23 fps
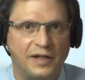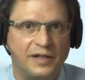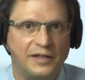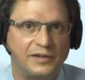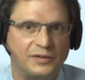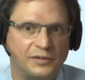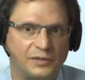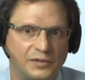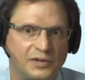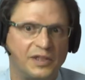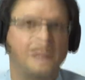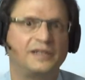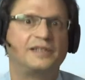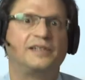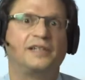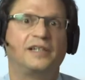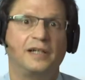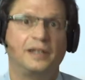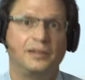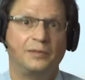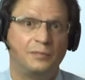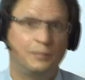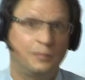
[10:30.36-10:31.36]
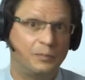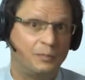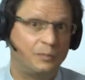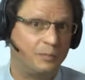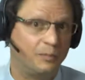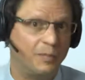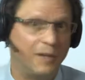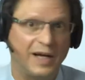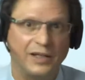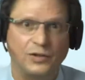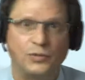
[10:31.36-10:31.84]
vessels. Let's say
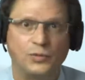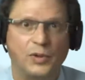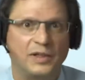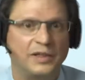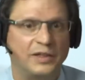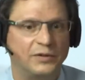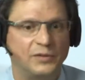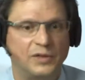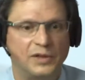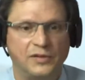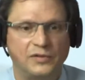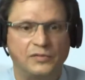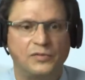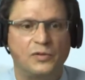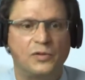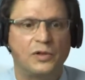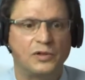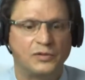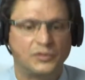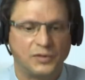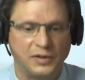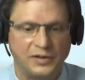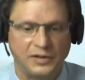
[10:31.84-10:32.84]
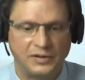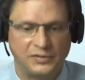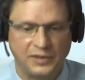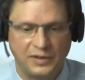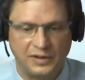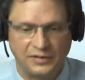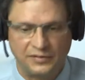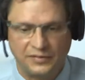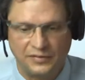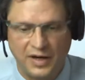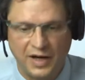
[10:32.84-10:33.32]
by 2024
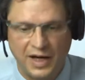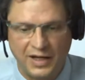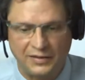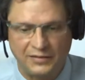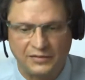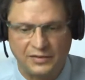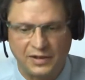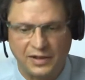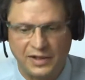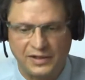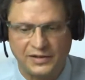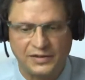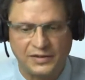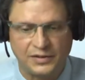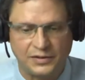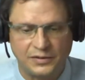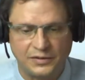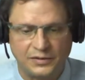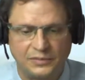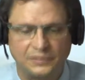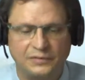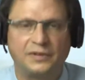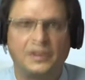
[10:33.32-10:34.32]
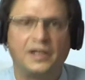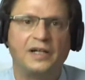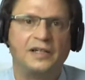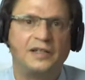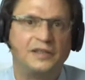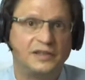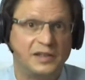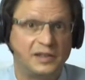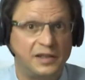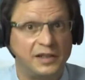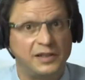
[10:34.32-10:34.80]
2025 right so there
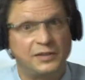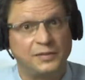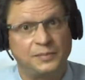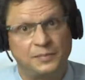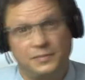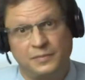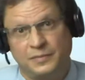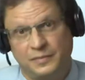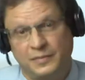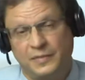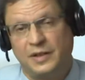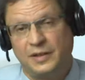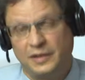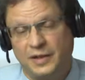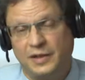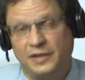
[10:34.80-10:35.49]
is an ex- there,